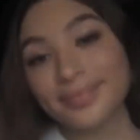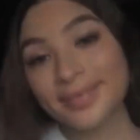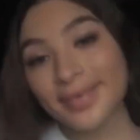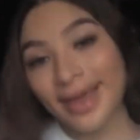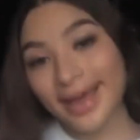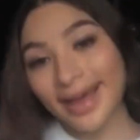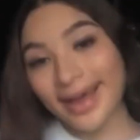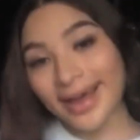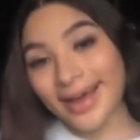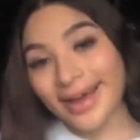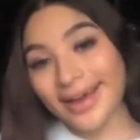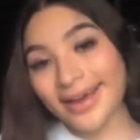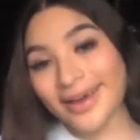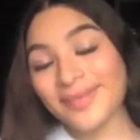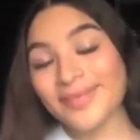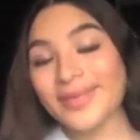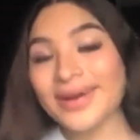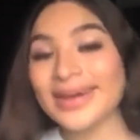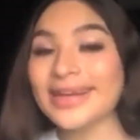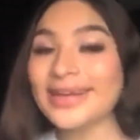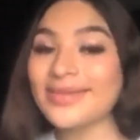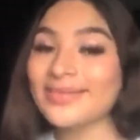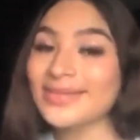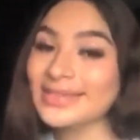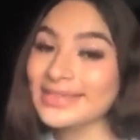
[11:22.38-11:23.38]
Hi, my
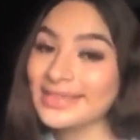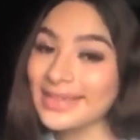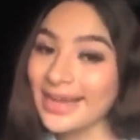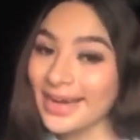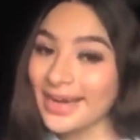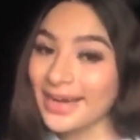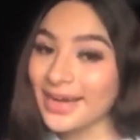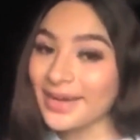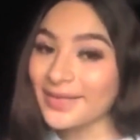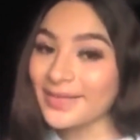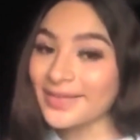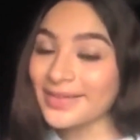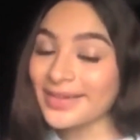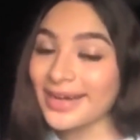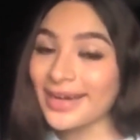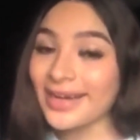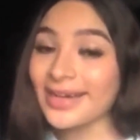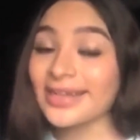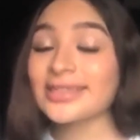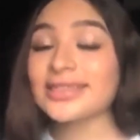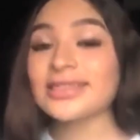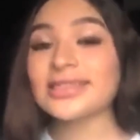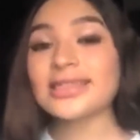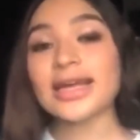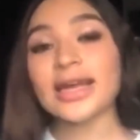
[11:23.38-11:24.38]
name is Heidi
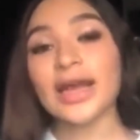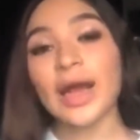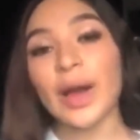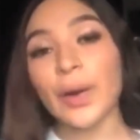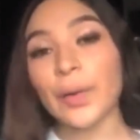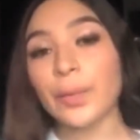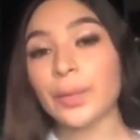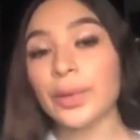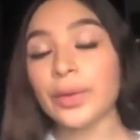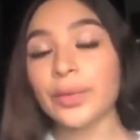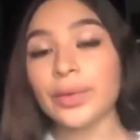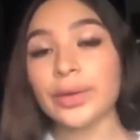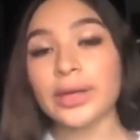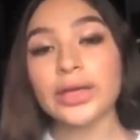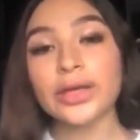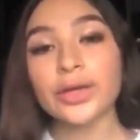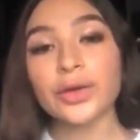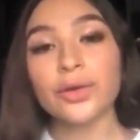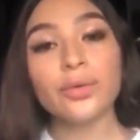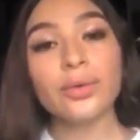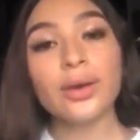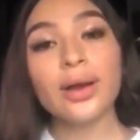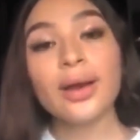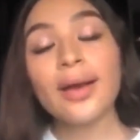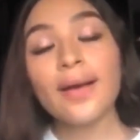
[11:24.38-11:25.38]
Contreras, and I will be reading
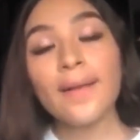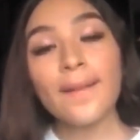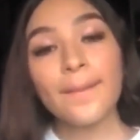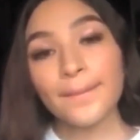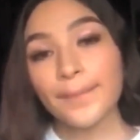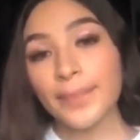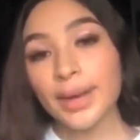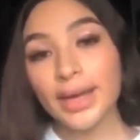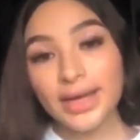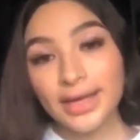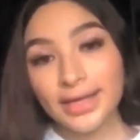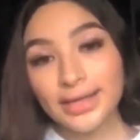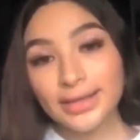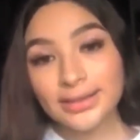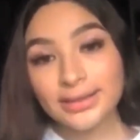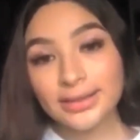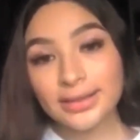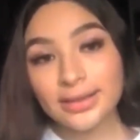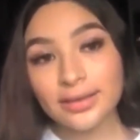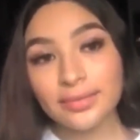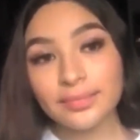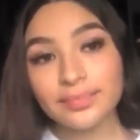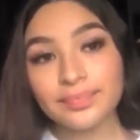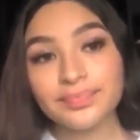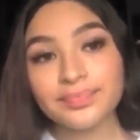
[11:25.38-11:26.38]
you my
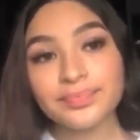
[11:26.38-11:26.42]
essay.